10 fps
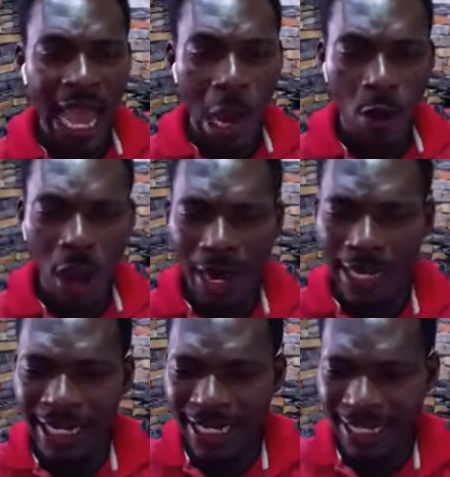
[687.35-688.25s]
how
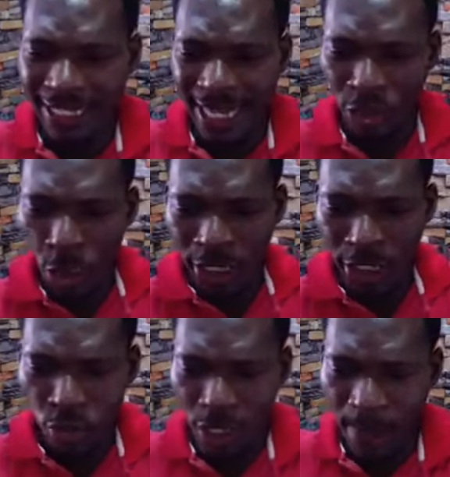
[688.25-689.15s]
our leaders are
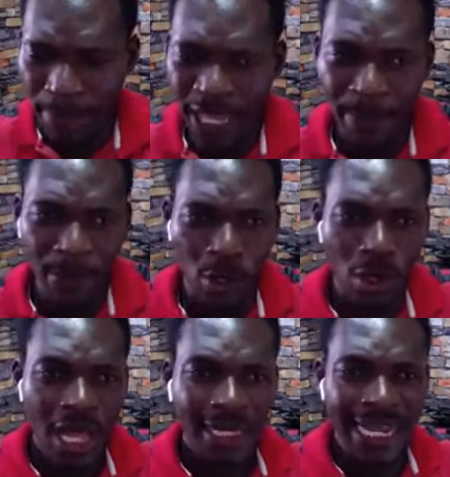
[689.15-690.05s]
talking to the
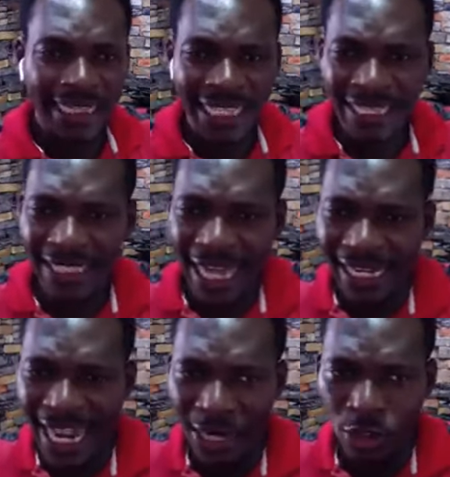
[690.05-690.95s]
people, the things
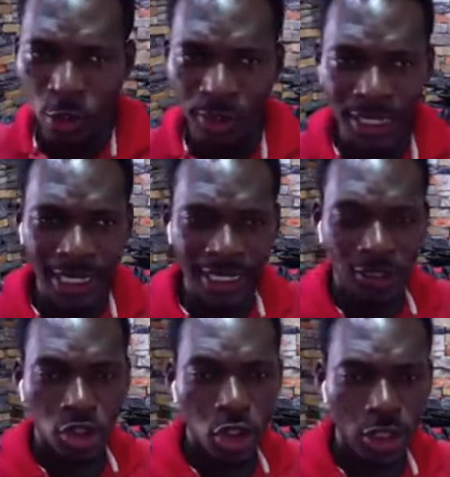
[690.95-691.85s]
that they are doing in
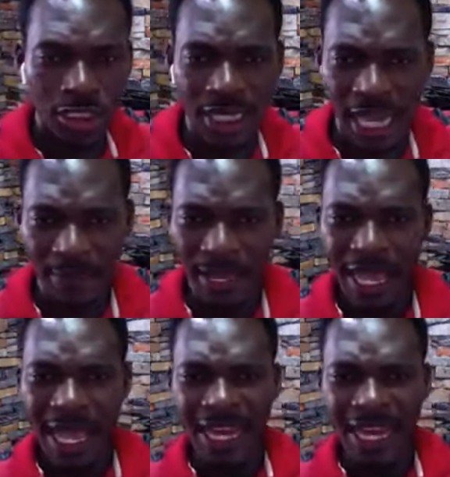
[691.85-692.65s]
this short time.